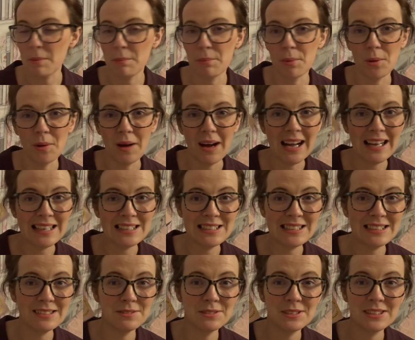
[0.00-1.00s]
but I
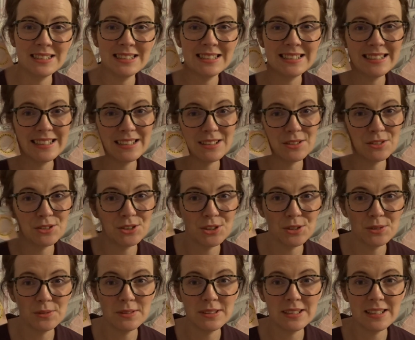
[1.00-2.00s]
do still
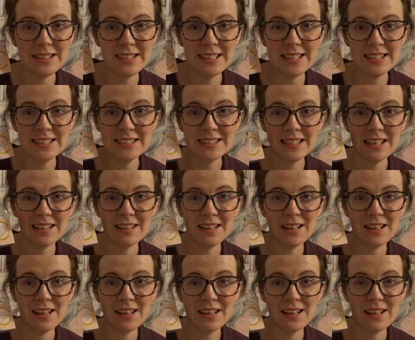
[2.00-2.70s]
use these